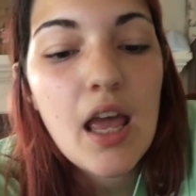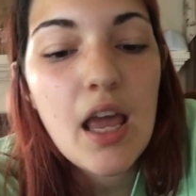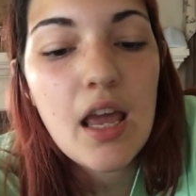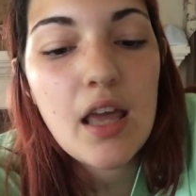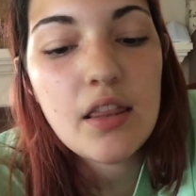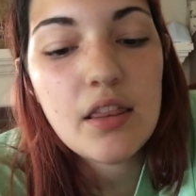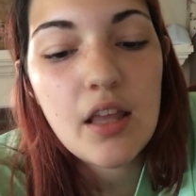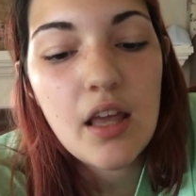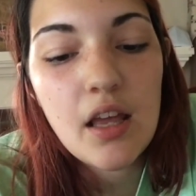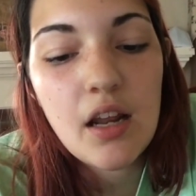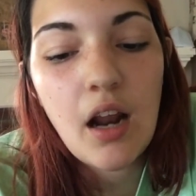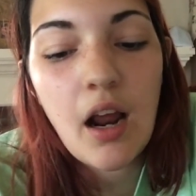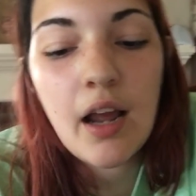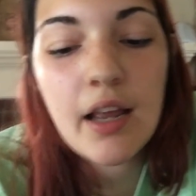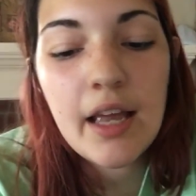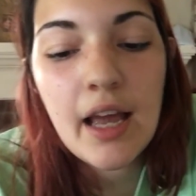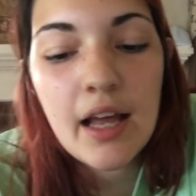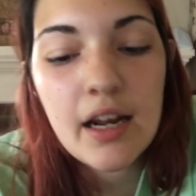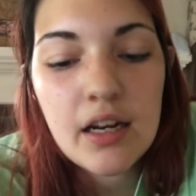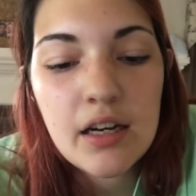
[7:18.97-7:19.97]
And then
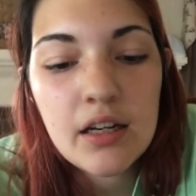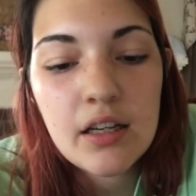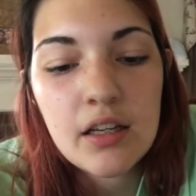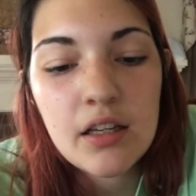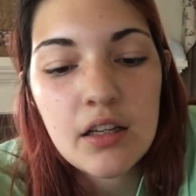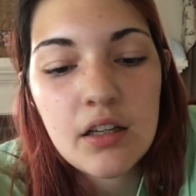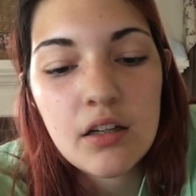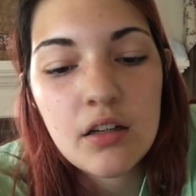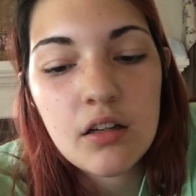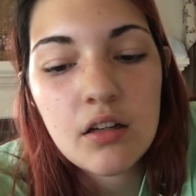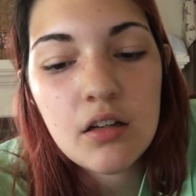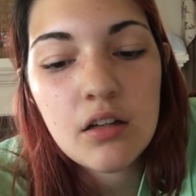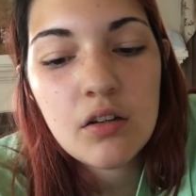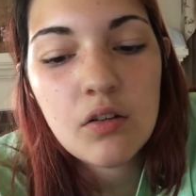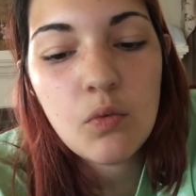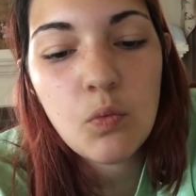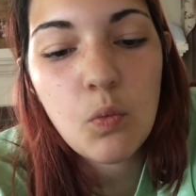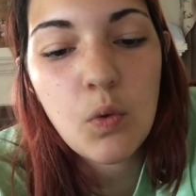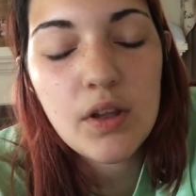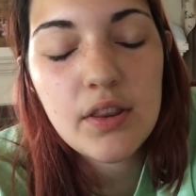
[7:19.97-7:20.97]
I added in
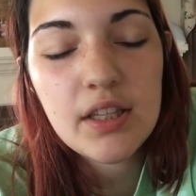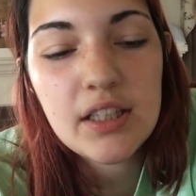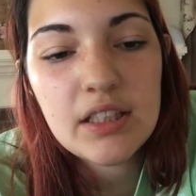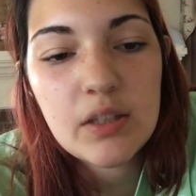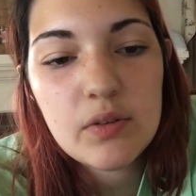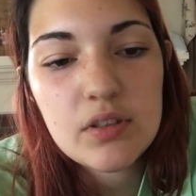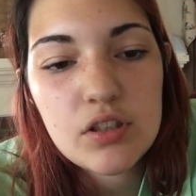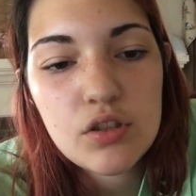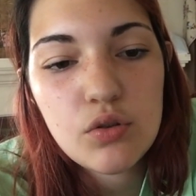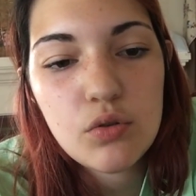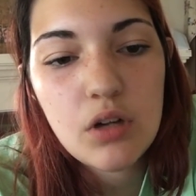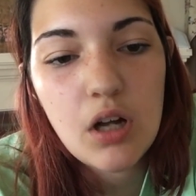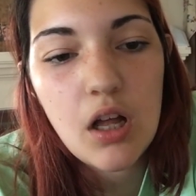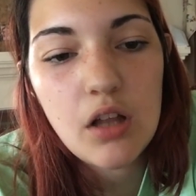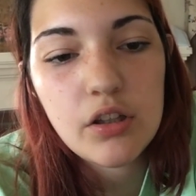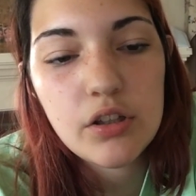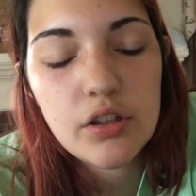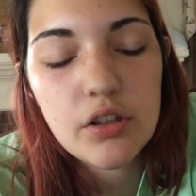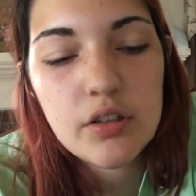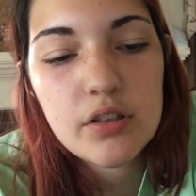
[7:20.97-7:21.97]
one thing that was
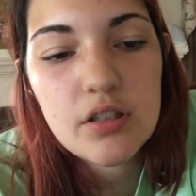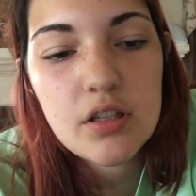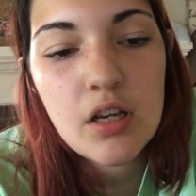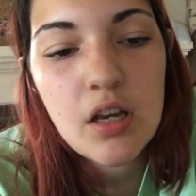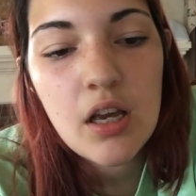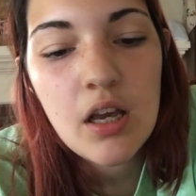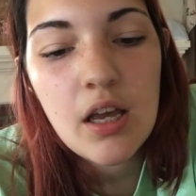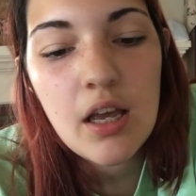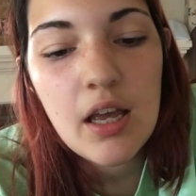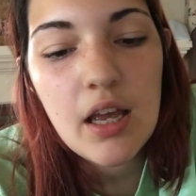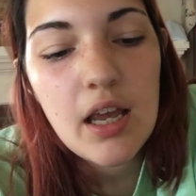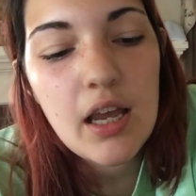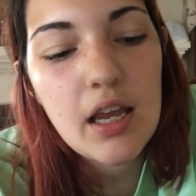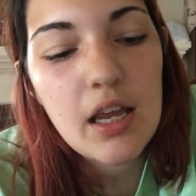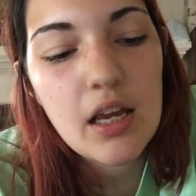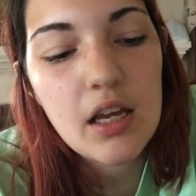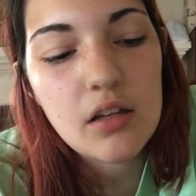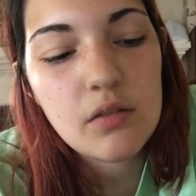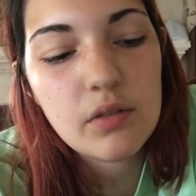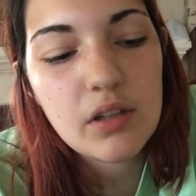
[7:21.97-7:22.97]
$2
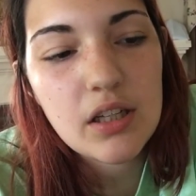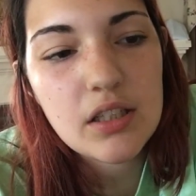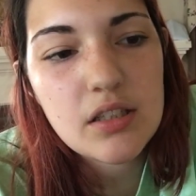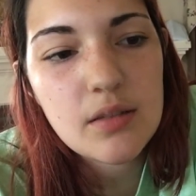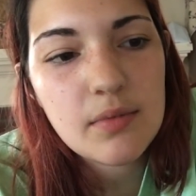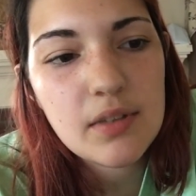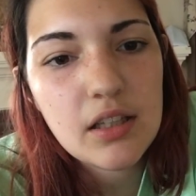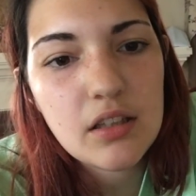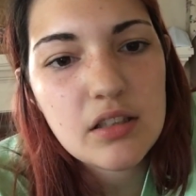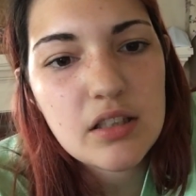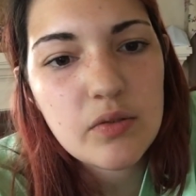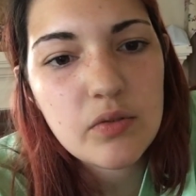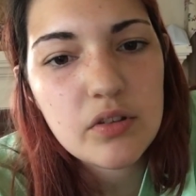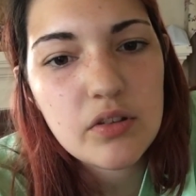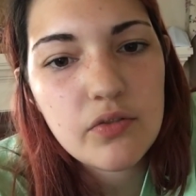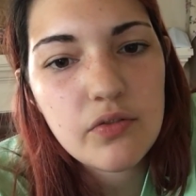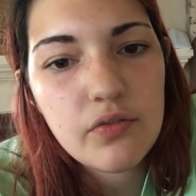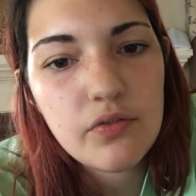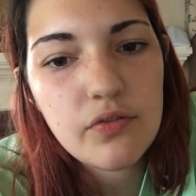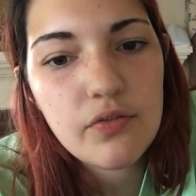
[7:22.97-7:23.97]
and we got something else that
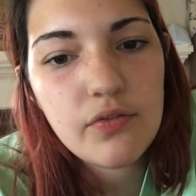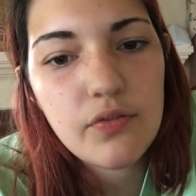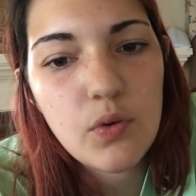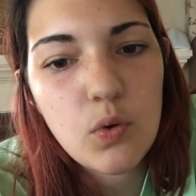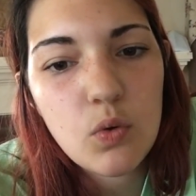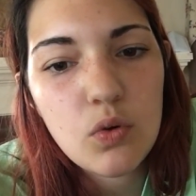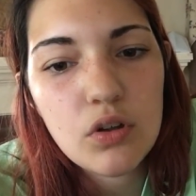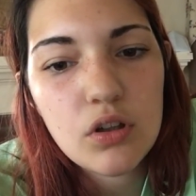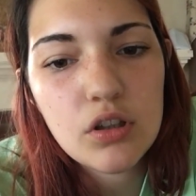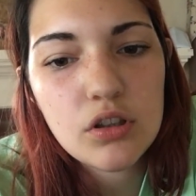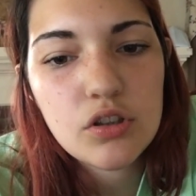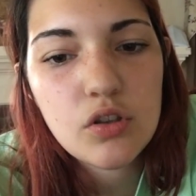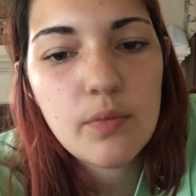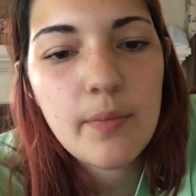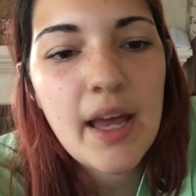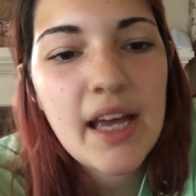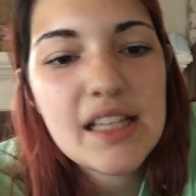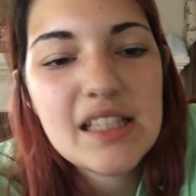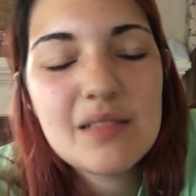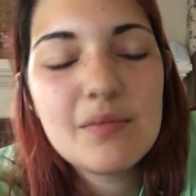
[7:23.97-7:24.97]
was $4. So
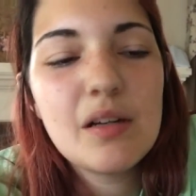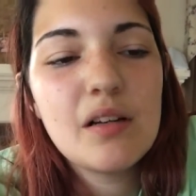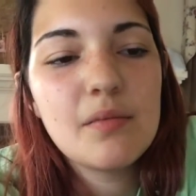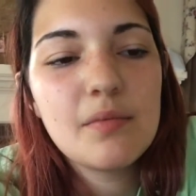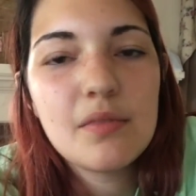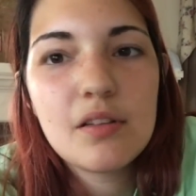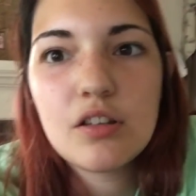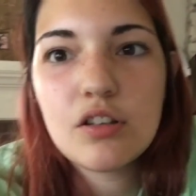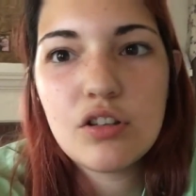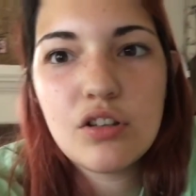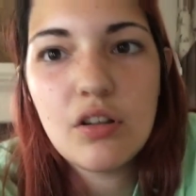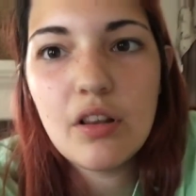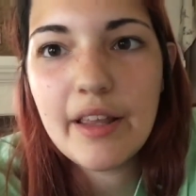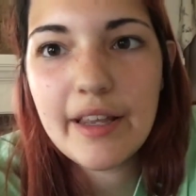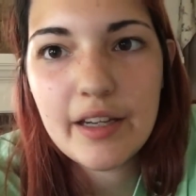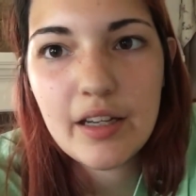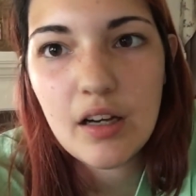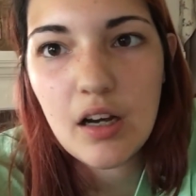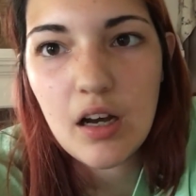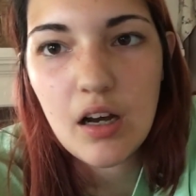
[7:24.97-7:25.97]
maximum,
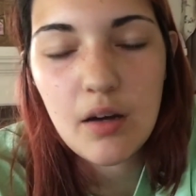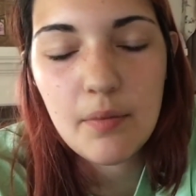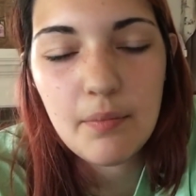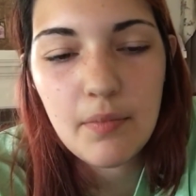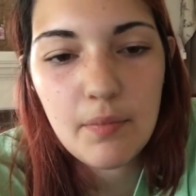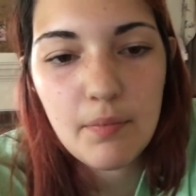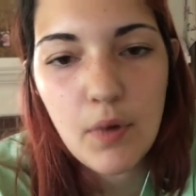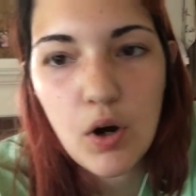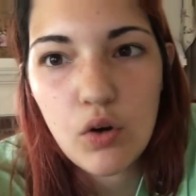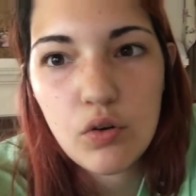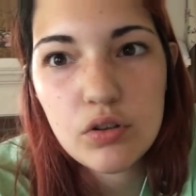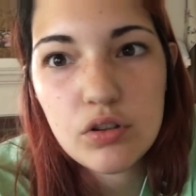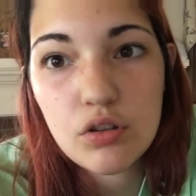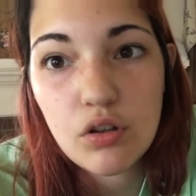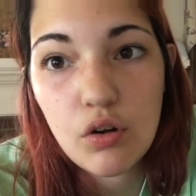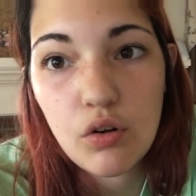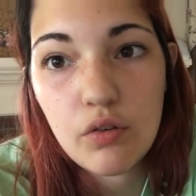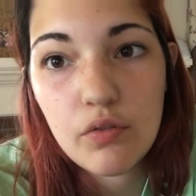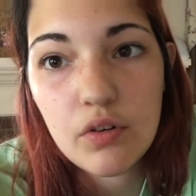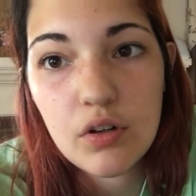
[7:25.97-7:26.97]
like
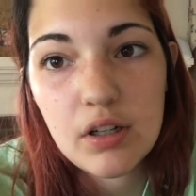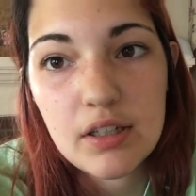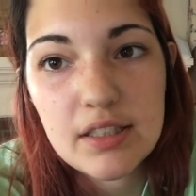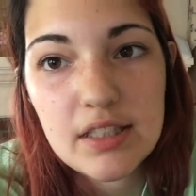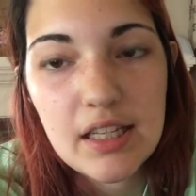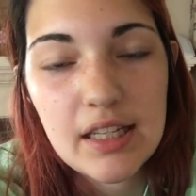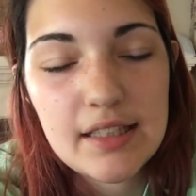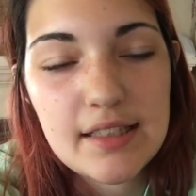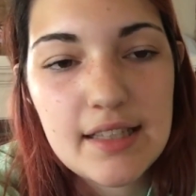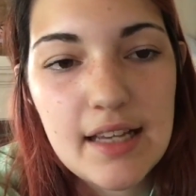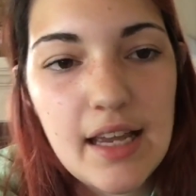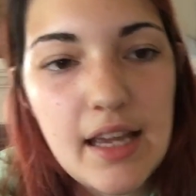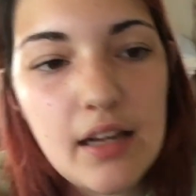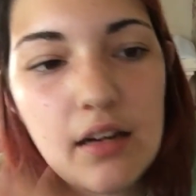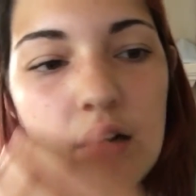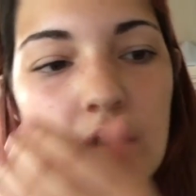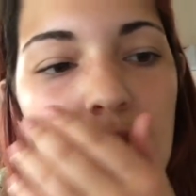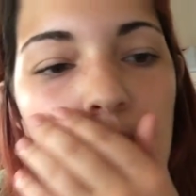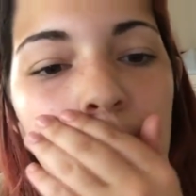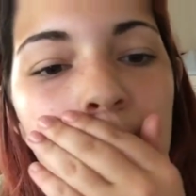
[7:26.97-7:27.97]
most over is like $10.